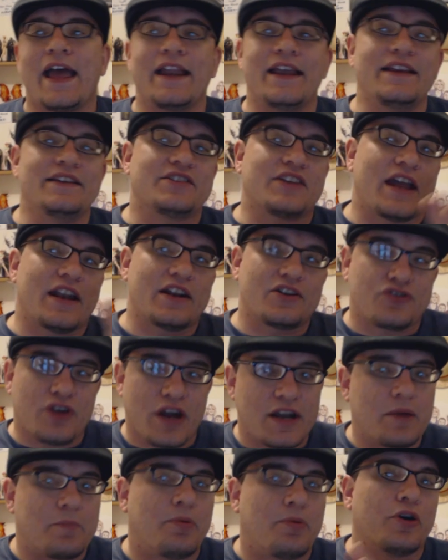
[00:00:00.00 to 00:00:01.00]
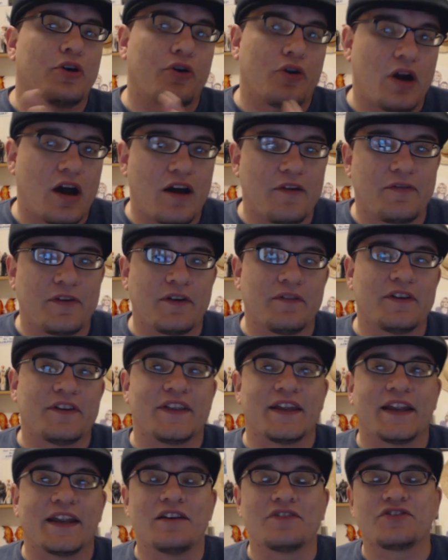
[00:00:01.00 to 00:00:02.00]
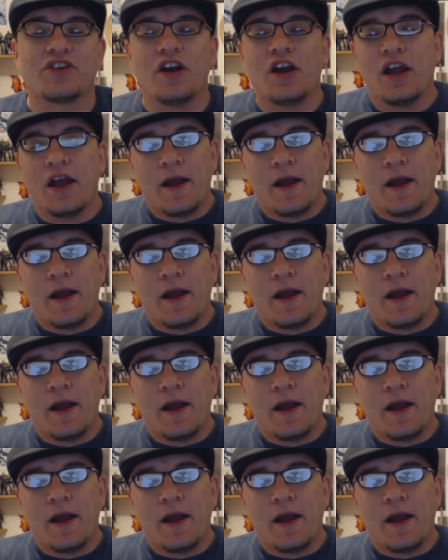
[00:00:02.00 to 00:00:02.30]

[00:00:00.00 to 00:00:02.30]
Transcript: And he's kind of trying to put her off and everything else.